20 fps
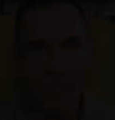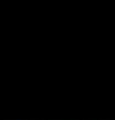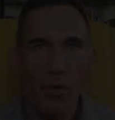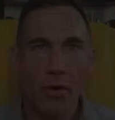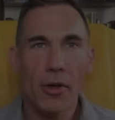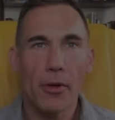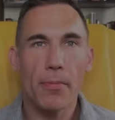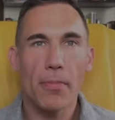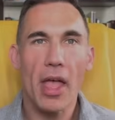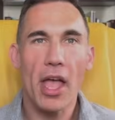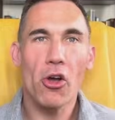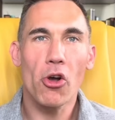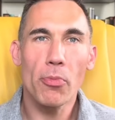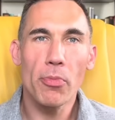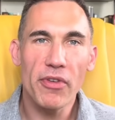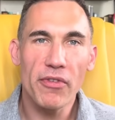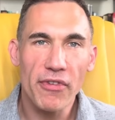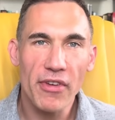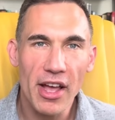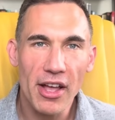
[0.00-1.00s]
Well, I hope
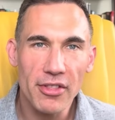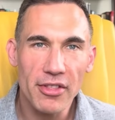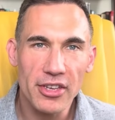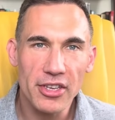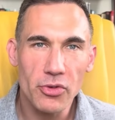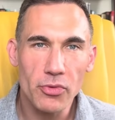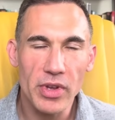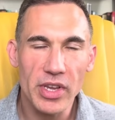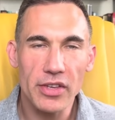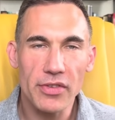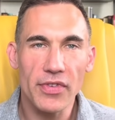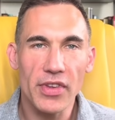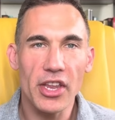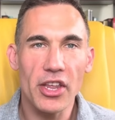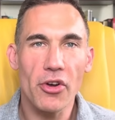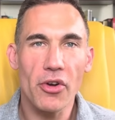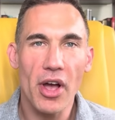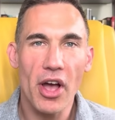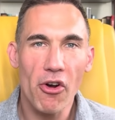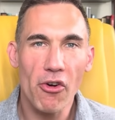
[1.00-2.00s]
you found this week's
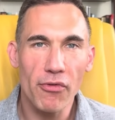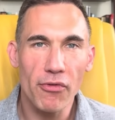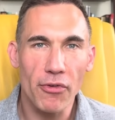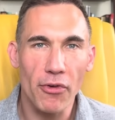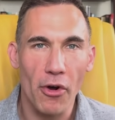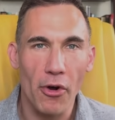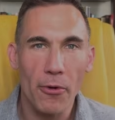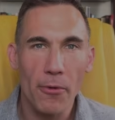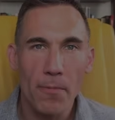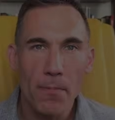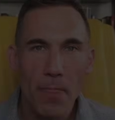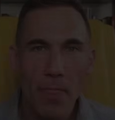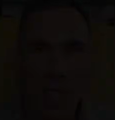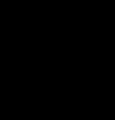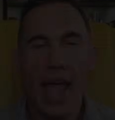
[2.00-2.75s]
video helpful.